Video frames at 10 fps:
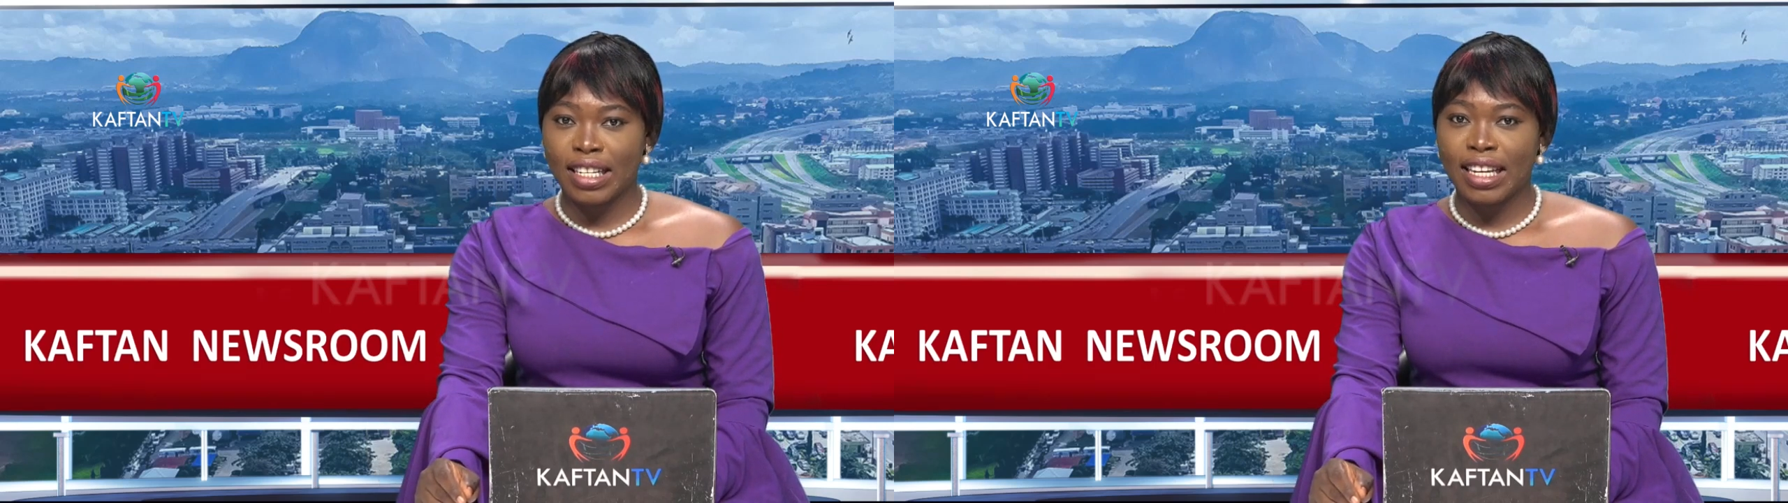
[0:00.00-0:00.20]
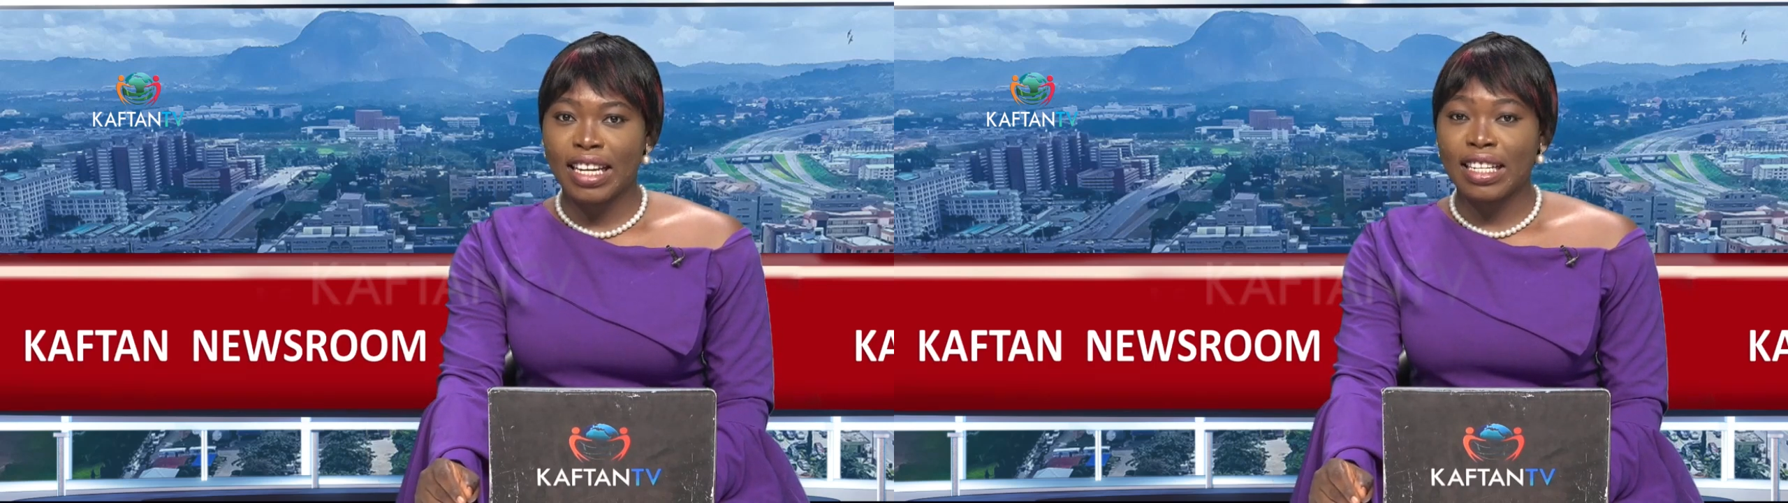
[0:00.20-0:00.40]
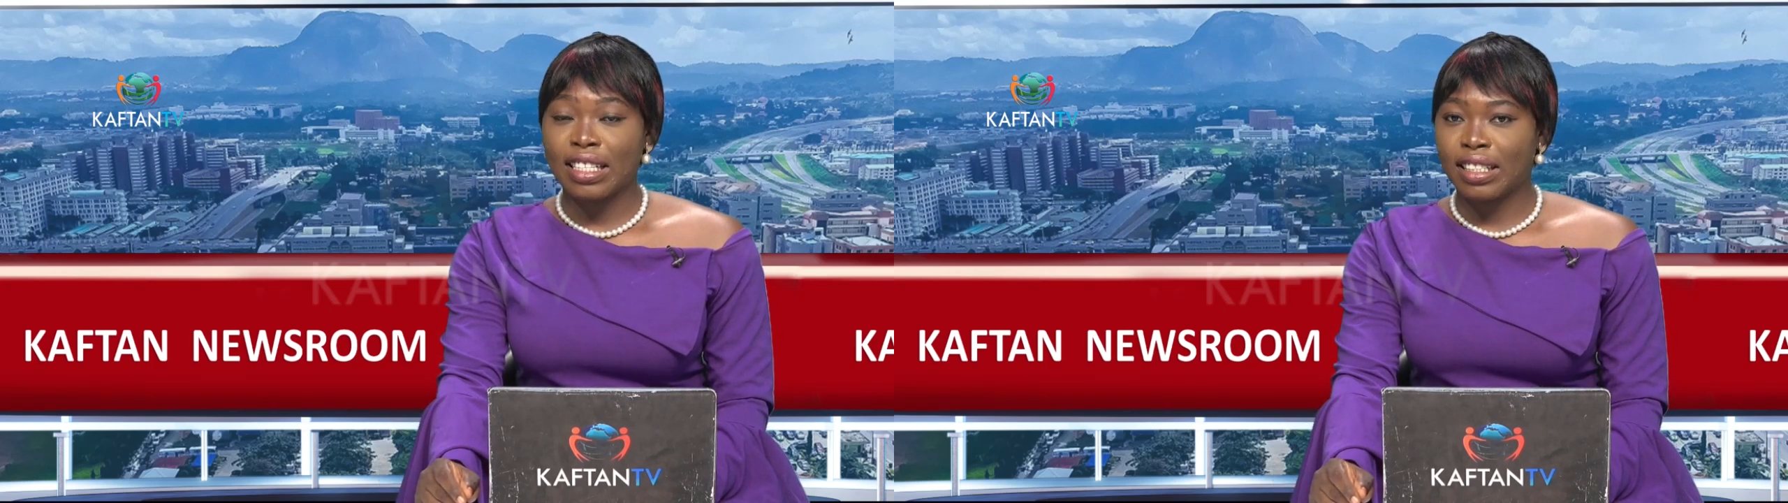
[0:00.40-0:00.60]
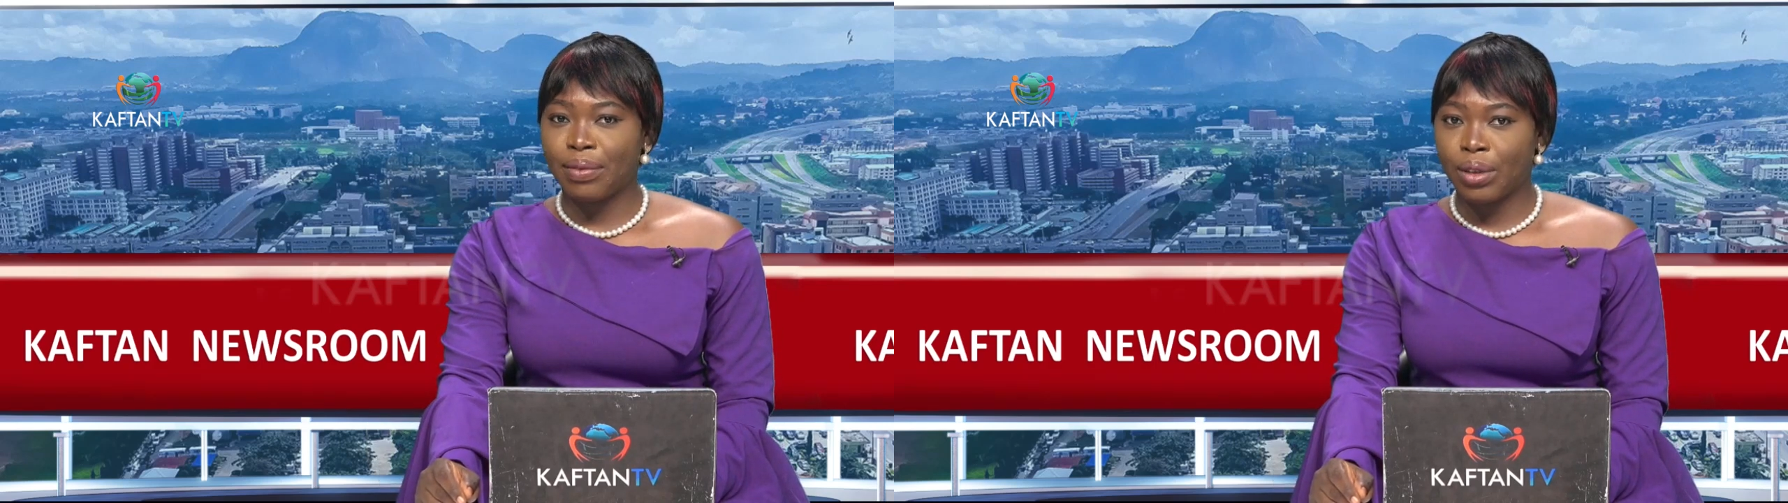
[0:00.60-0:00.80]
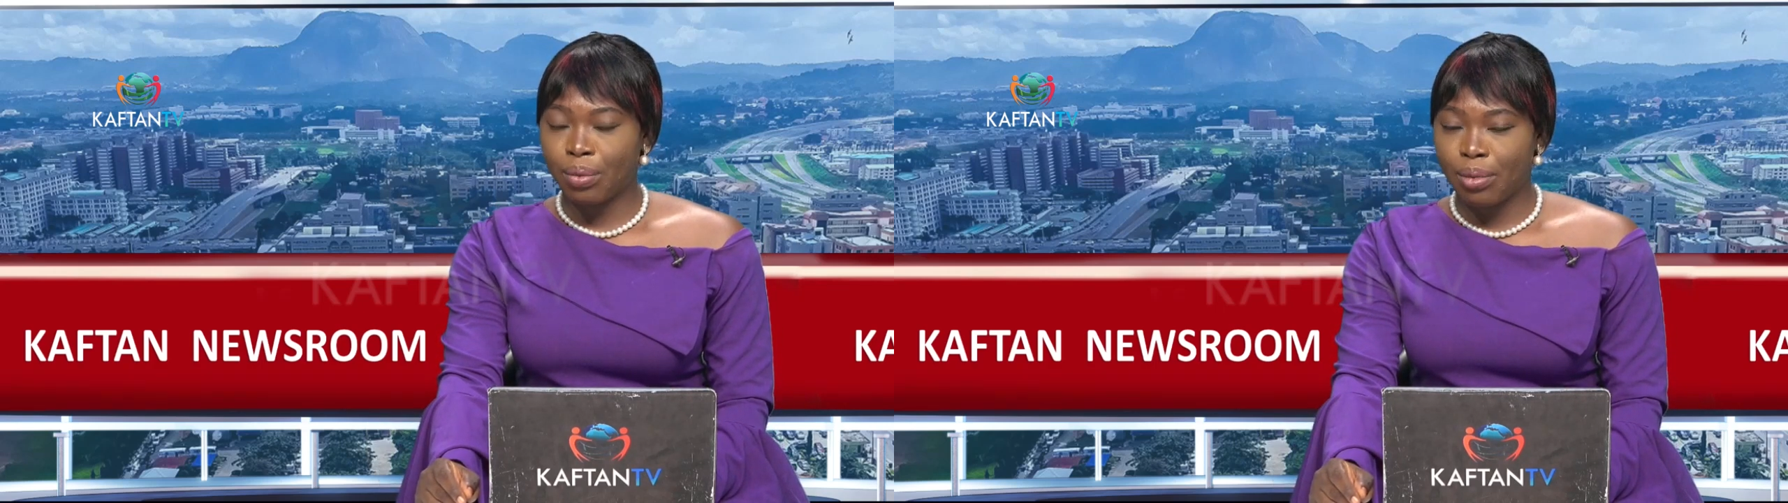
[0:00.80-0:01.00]
in the
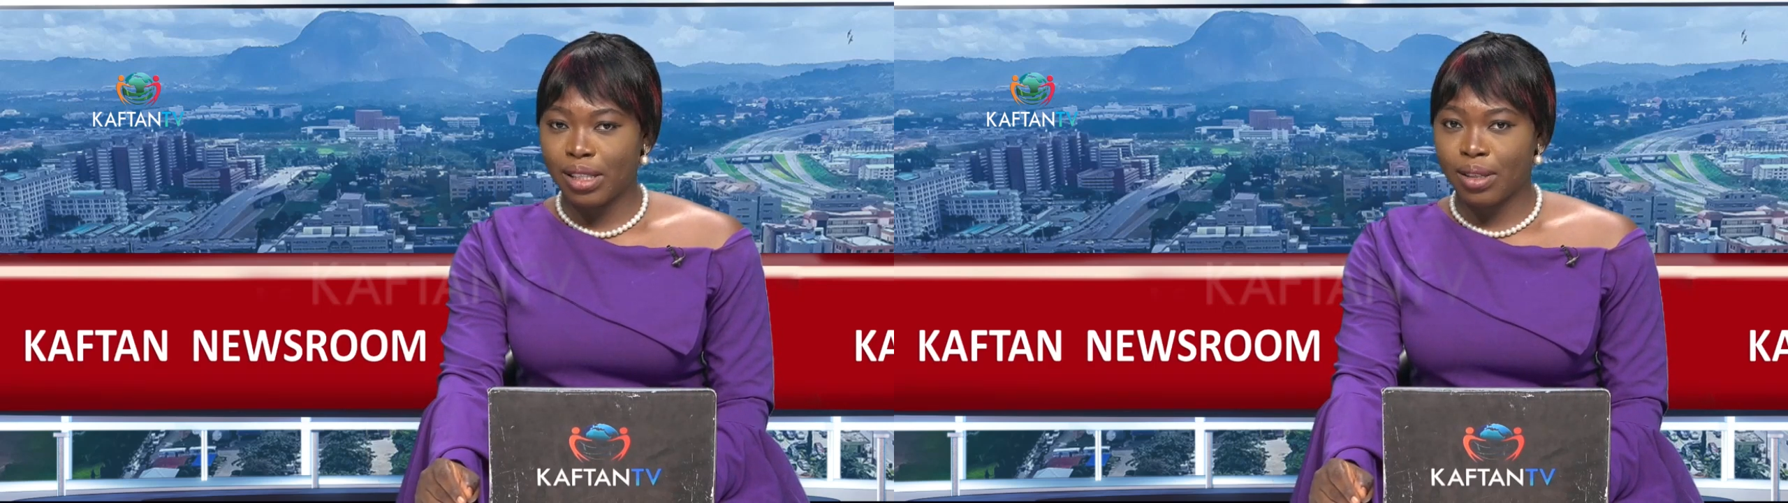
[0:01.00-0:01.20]
development